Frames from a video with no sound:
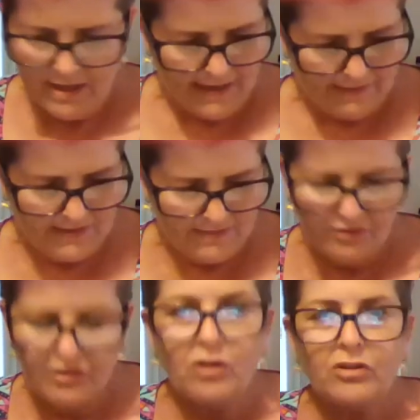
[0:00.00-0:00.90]
and then
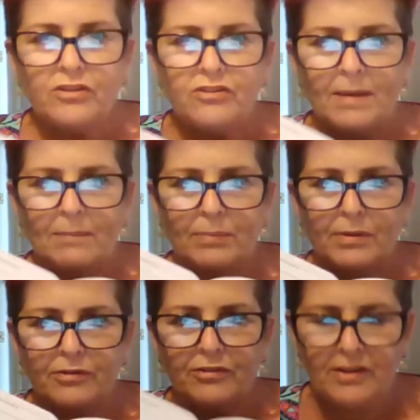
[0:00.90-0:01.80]
there's all your
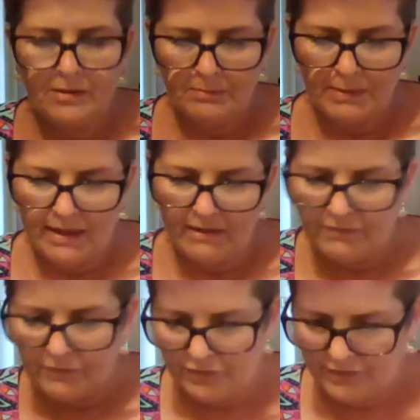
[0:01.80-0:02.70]
templates in the back
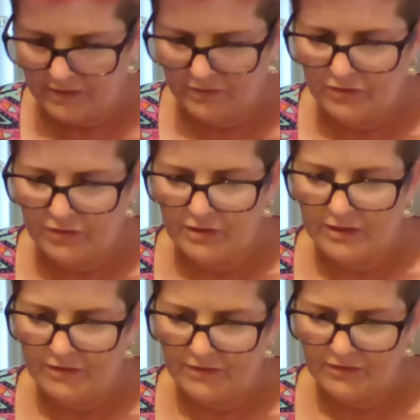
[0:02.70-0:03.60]
for the things that
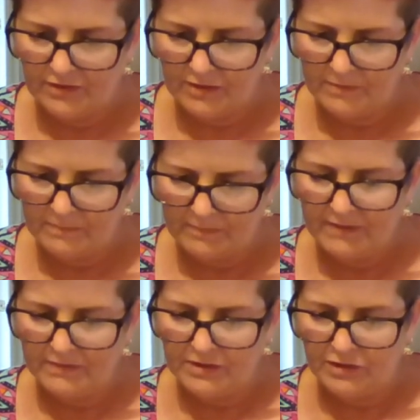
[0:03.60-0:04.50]
it's uh,
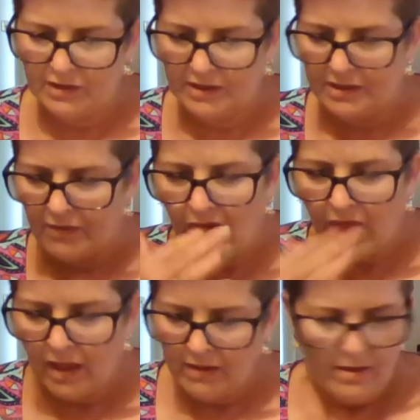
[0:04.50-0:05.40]
giving you the
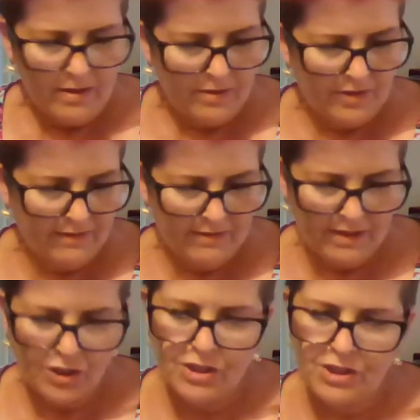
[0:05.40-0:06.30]

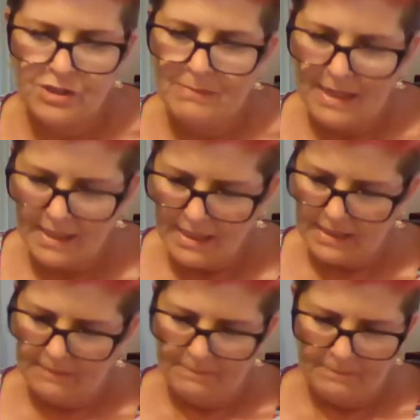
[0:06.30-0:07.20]
directions to
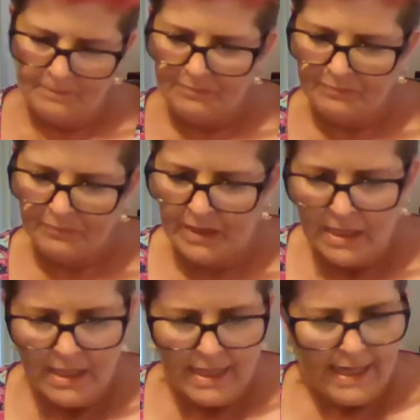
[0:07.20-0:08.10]
make
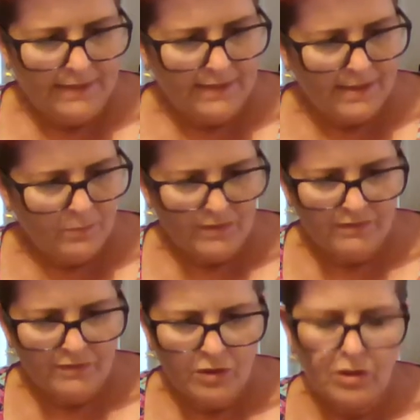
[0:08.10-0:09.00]
and then
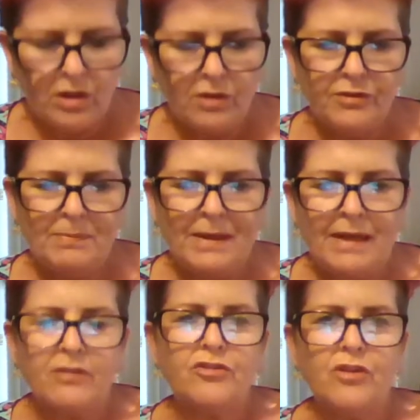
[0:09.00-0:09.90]
we've got at the
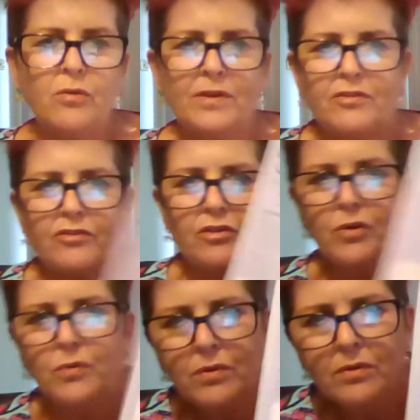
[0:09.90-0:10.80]
back sewing
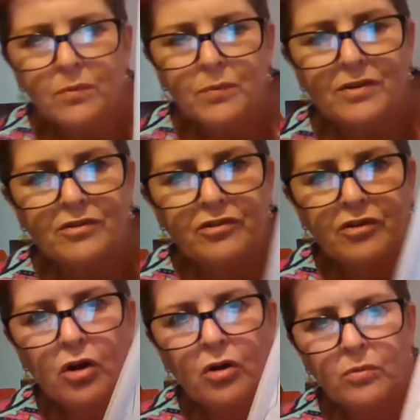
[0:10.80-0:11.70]
school which is
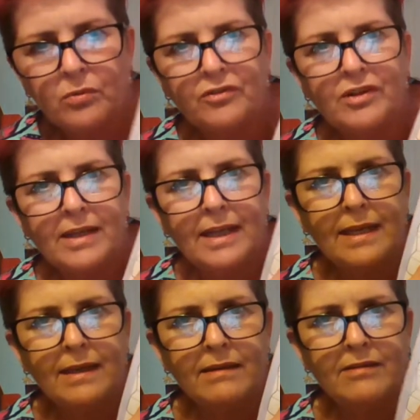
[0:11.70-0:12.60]
always in
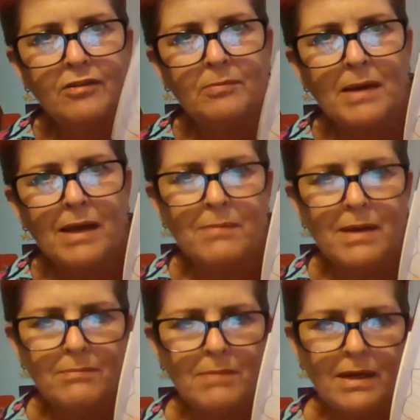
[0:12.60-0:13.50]
here this is by
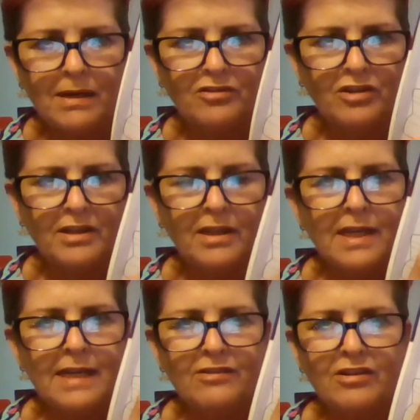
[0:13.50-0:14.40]
May Martin
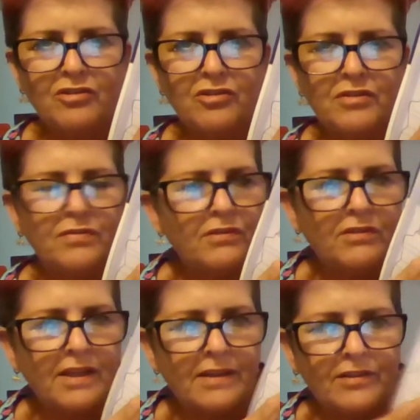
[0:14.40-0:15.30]
tells you different things